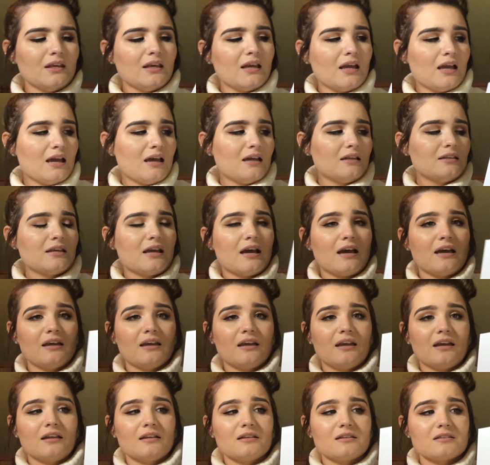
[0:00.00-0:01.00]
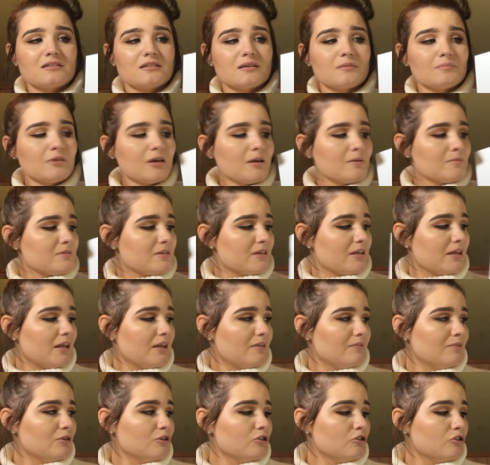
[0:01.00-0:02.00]
And yeah, and sometimes they
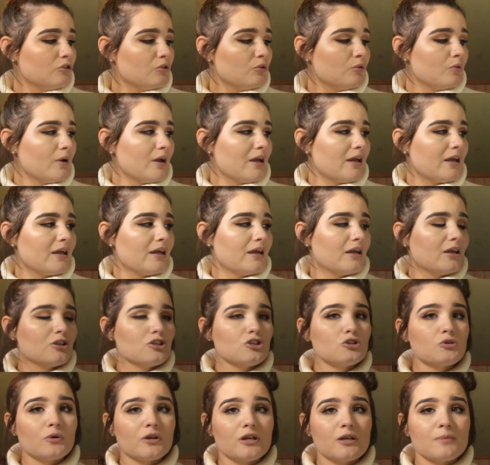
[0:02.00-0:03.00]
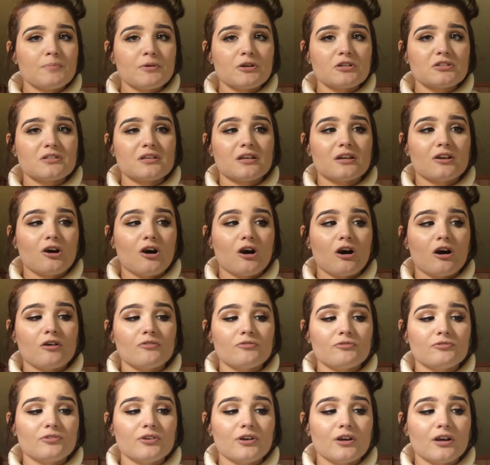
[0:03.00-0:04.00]
even do a 20%
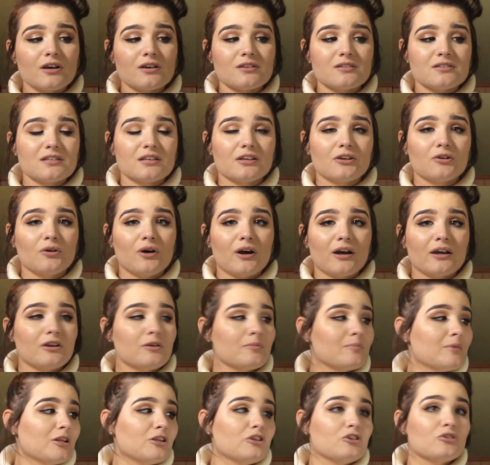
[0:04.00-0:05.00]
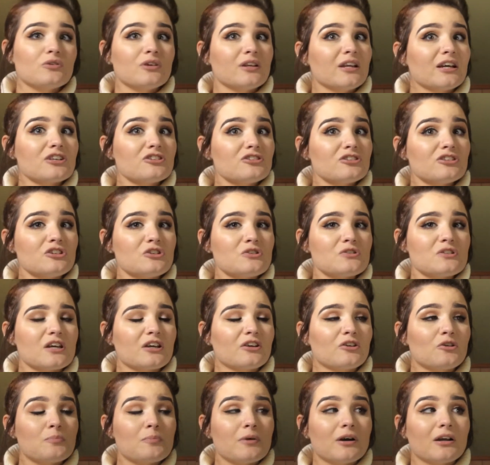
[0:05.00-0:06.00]
off a single item, and you can actually use that
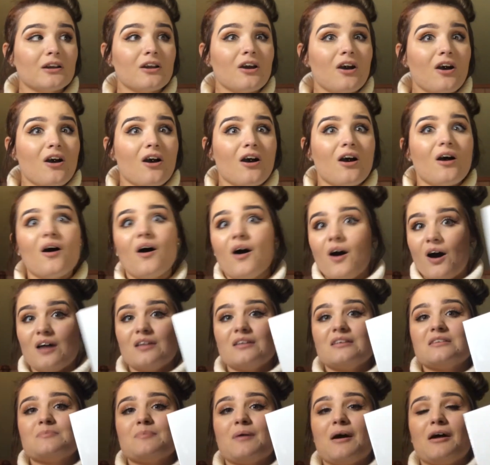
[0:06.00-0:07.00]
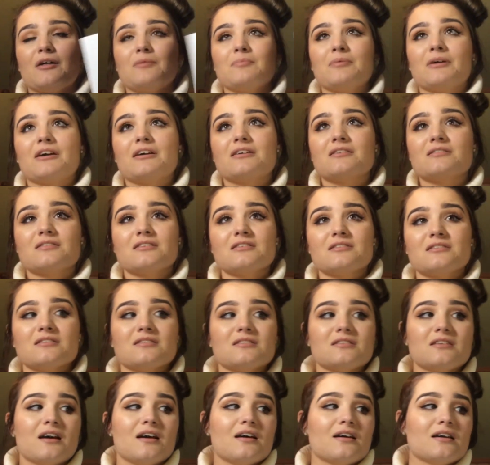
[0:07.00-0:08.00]
coupon on this palette because this
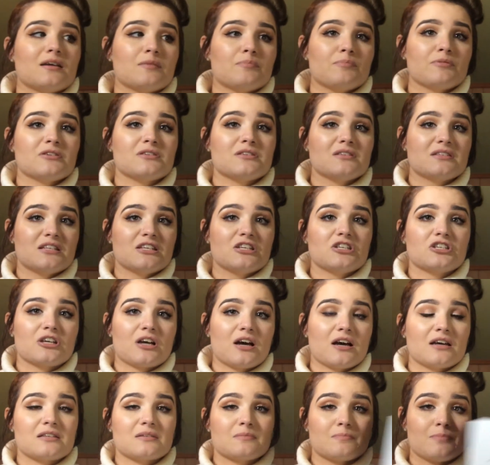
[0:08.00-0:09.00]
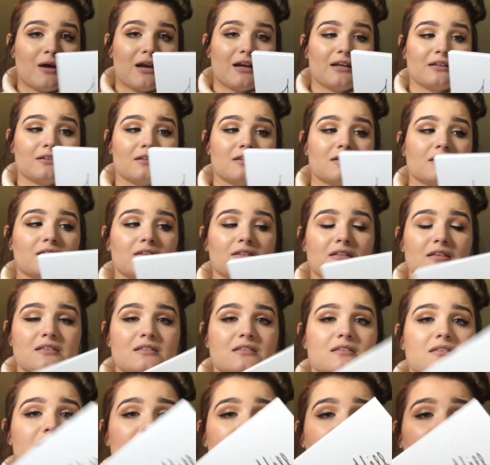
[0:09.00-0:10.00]
is not a prestige cosmetic.
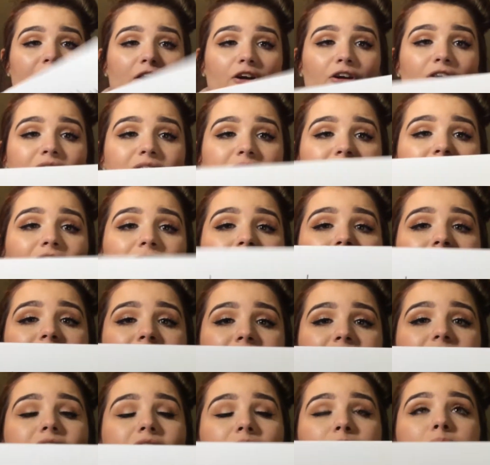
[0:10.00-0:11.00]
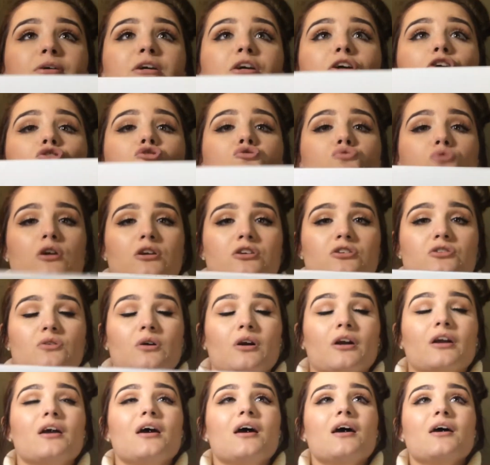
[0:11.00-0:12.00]
They are considering this to be
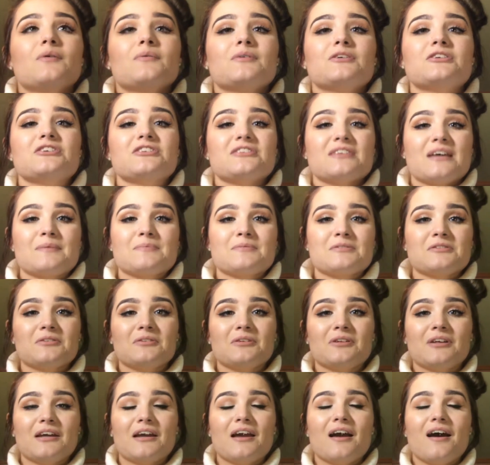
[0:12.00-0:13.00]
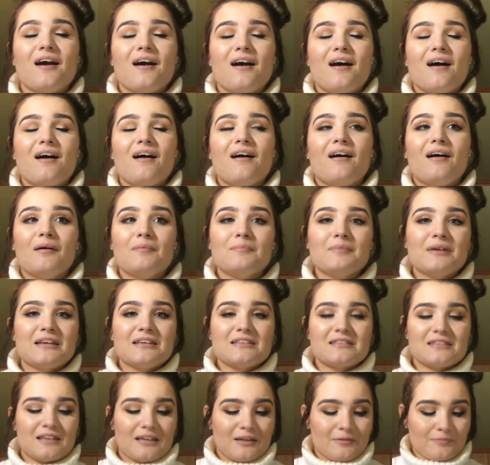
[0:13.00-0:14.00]
drugstore, which is absolutely
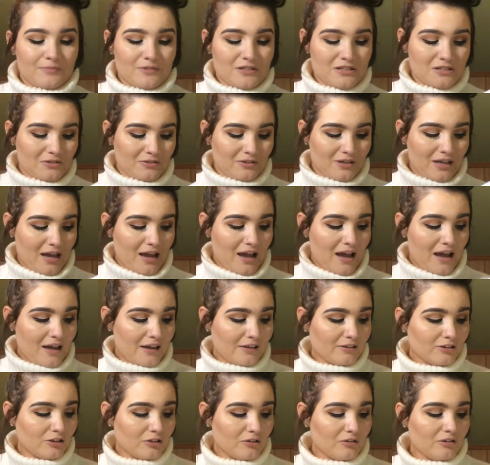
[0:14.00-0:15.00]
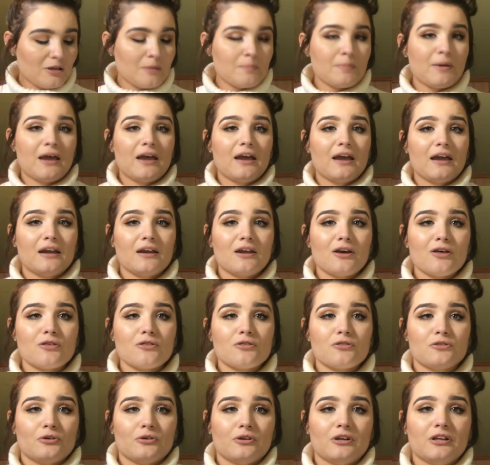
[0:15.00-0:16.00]
amazing. So yeah, I literally paid
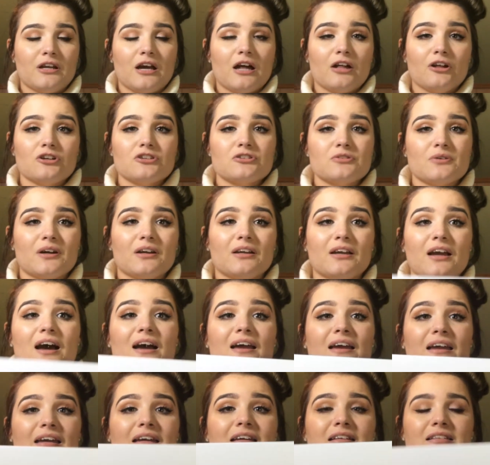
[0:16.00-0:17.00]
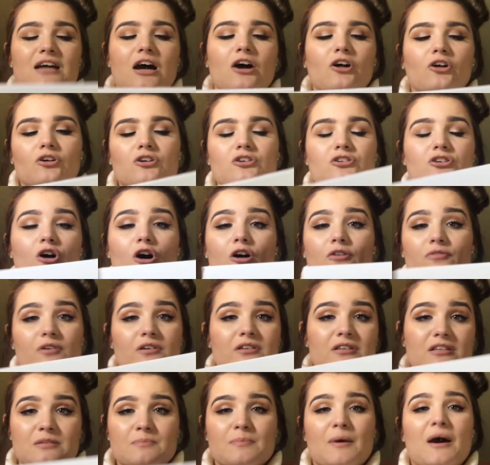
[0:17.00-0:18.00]
$30, so I got $8 off
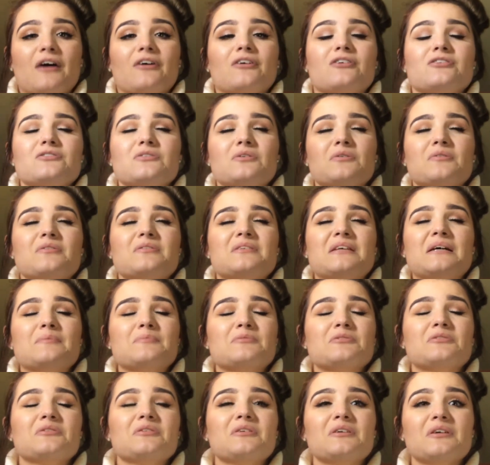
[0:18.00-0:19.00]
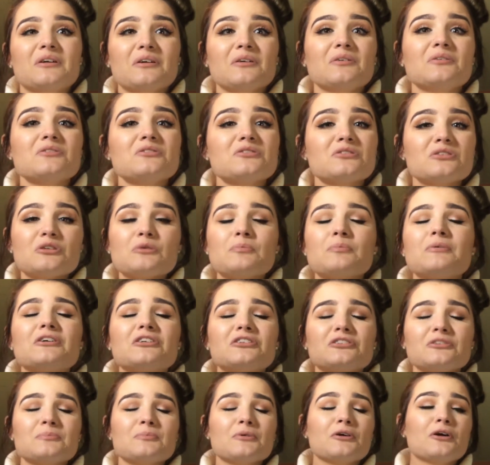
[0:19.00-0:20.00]
on this palette. So it was absolutely super,
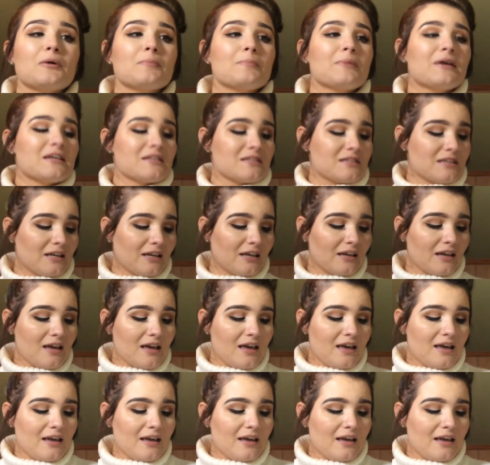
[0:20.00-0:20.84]
super amazing.